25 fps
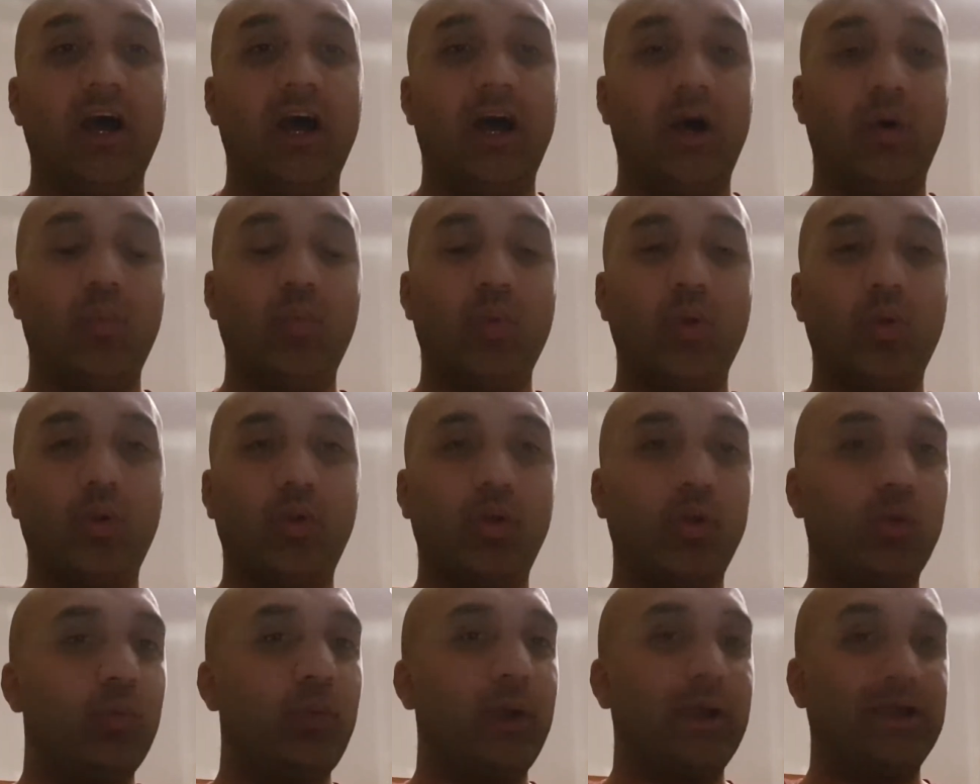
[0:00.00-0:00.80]
And we're
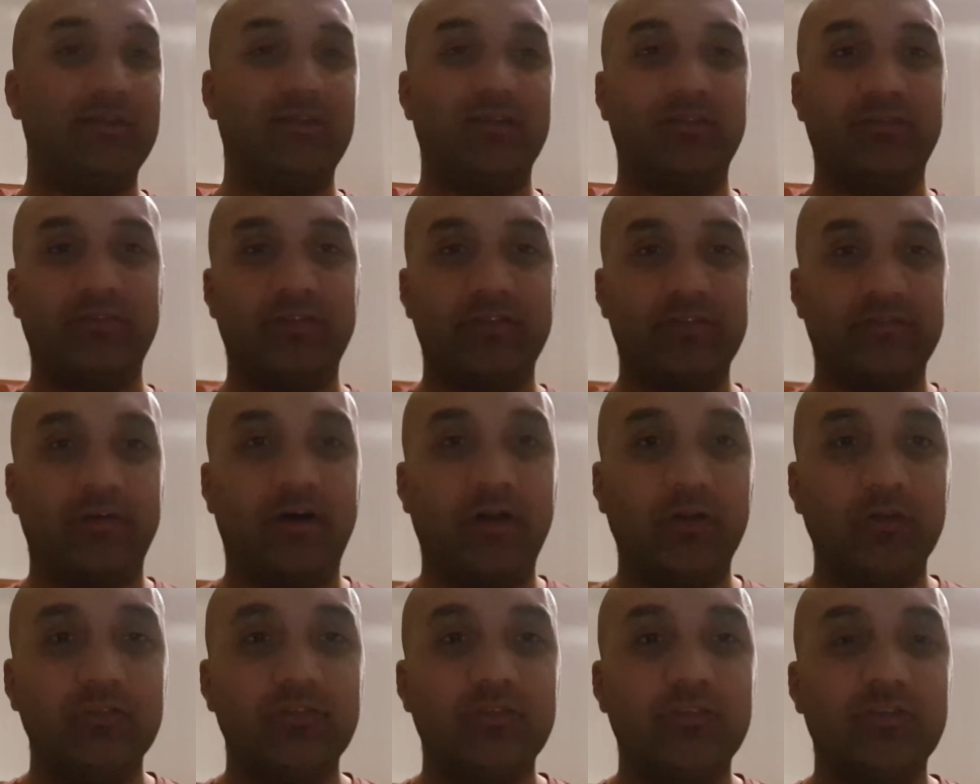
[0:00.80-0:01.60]
all waiting for the
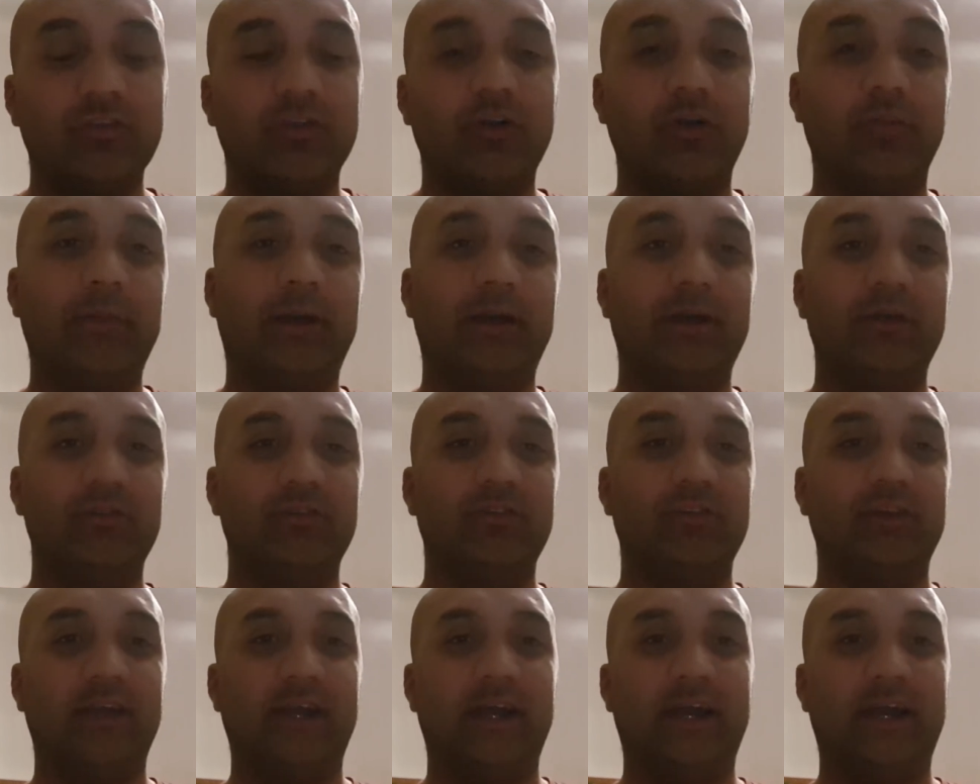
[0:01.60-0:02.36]
vault to come out.